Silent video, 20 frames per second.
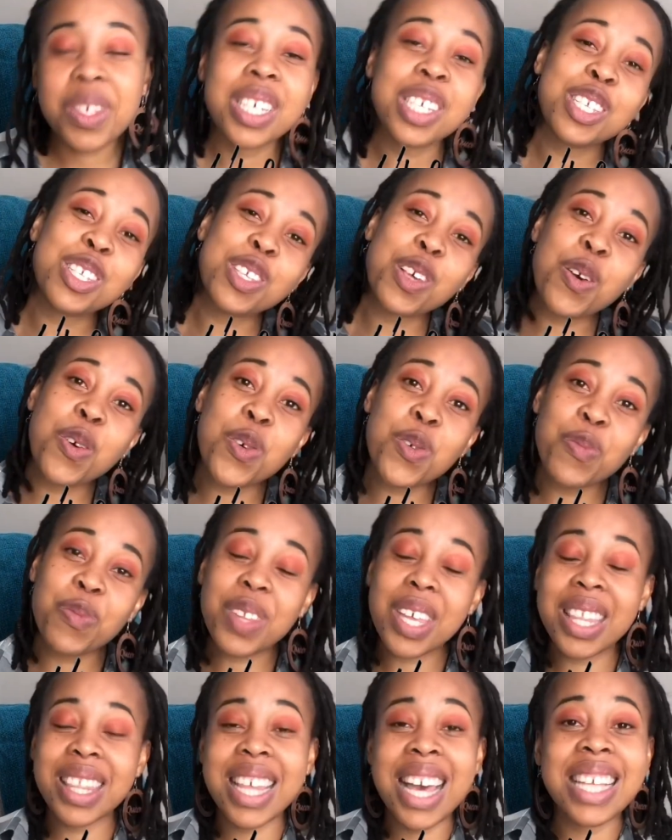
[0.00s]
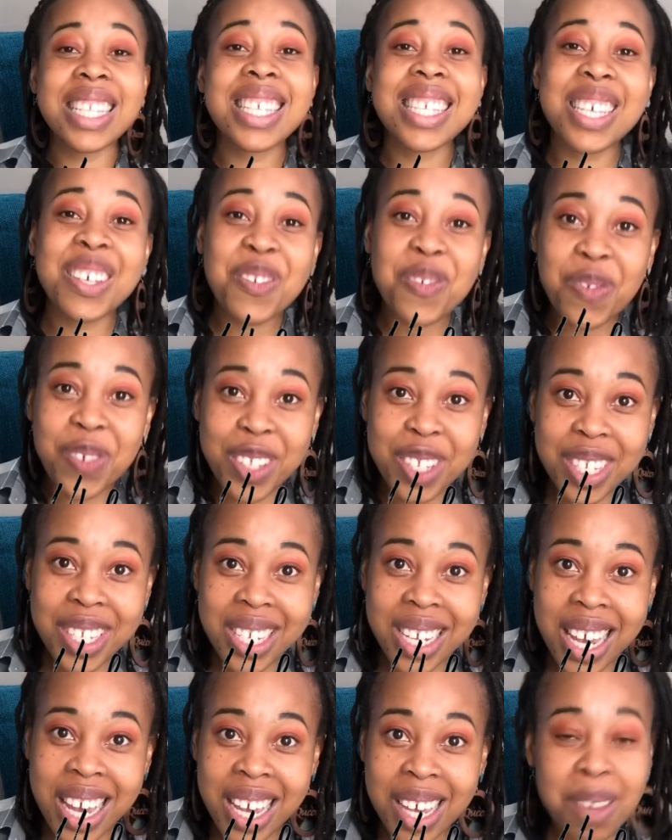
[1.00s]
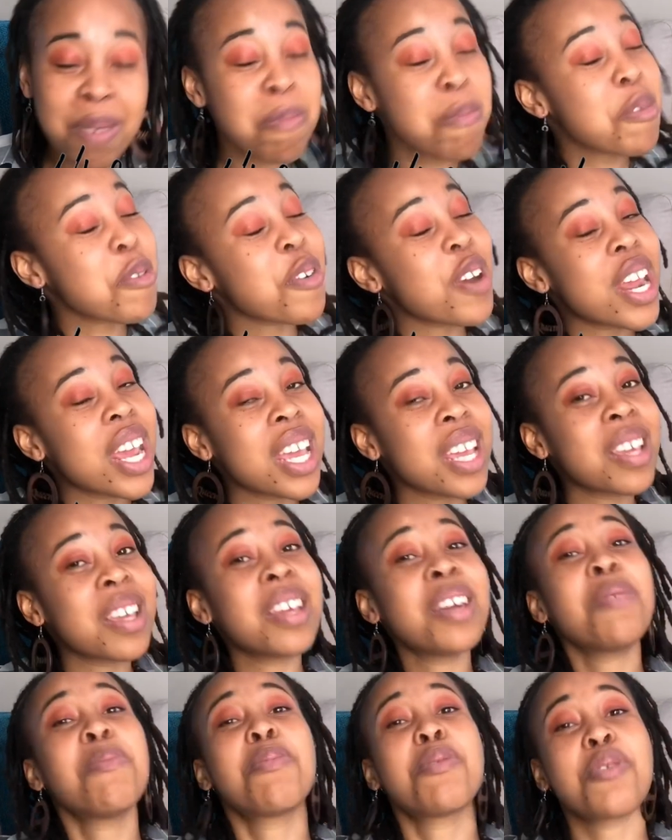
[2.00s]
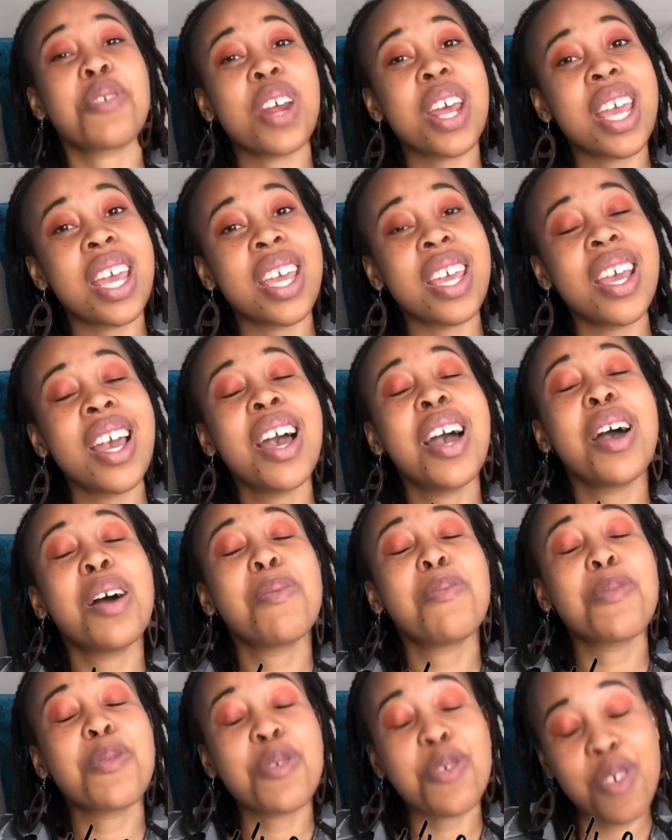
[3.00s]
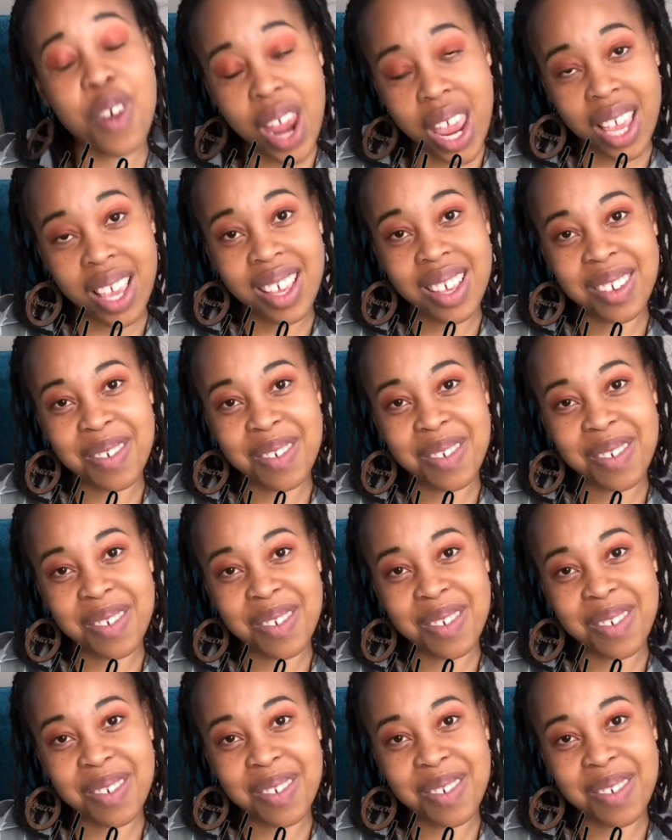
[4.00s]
So that's it for today. Pray, pray, pray.